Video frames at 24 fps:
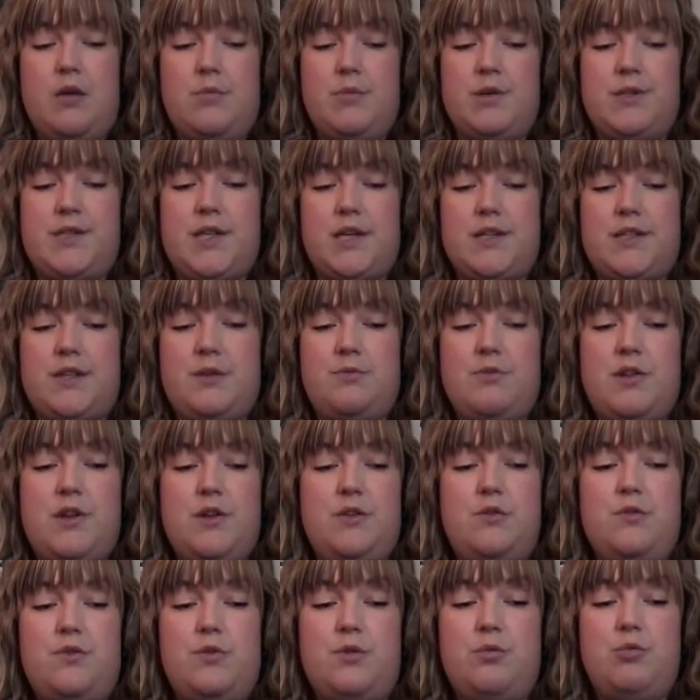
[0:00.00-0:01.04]
Is that something
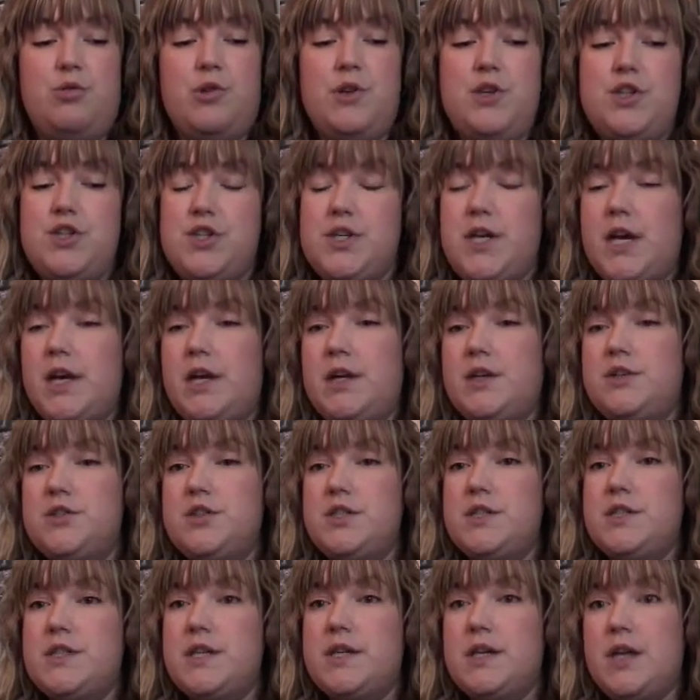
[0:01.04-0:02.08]
you would appreciate? And
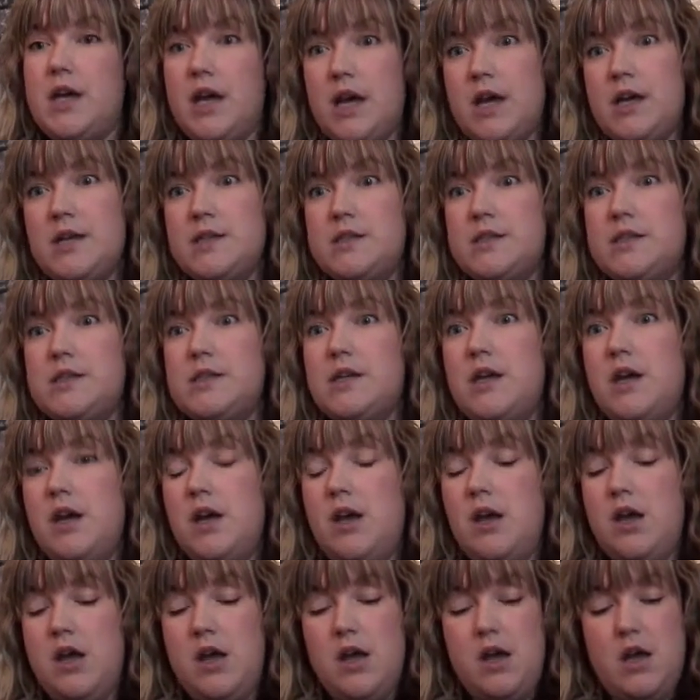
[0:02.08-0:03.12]
she said, yes.
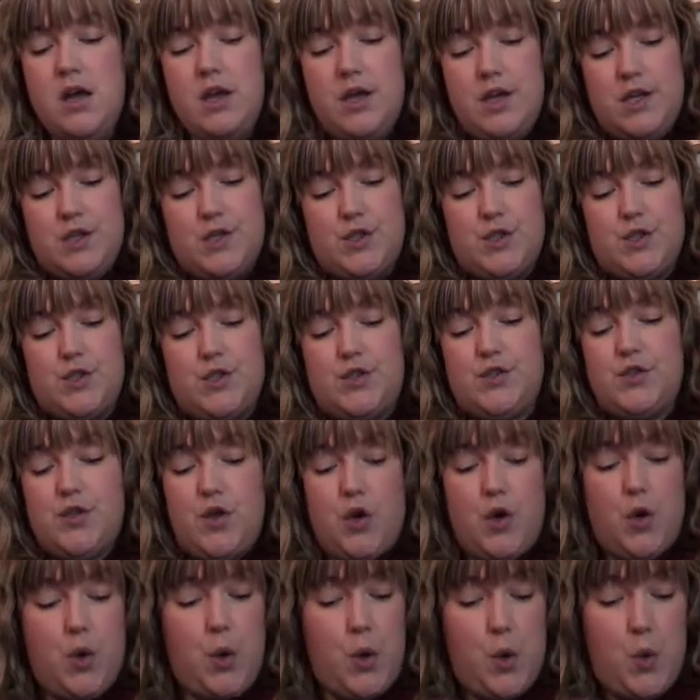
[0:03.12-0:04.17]

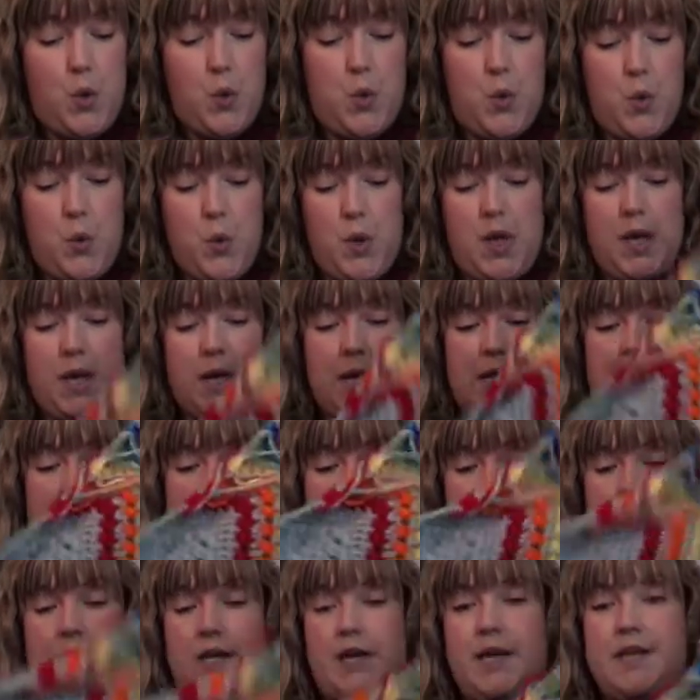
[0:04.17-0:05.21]
So
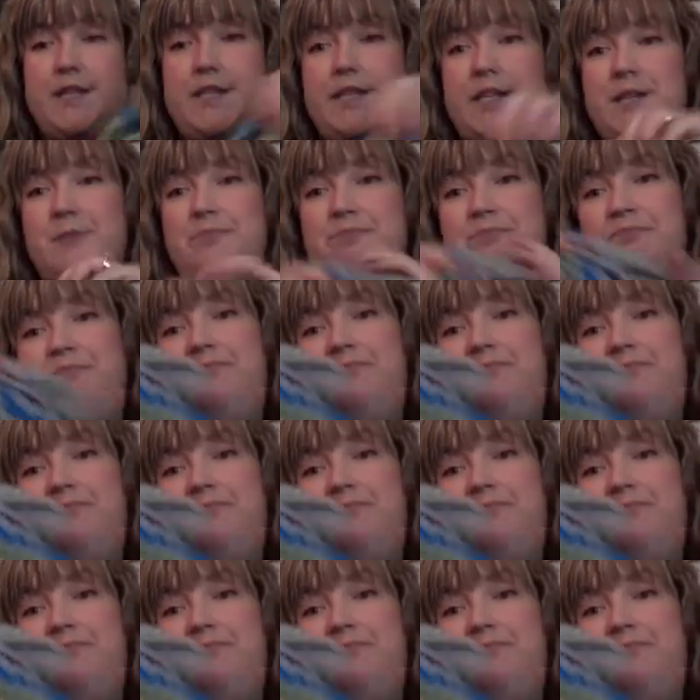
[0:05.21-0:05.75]
I did.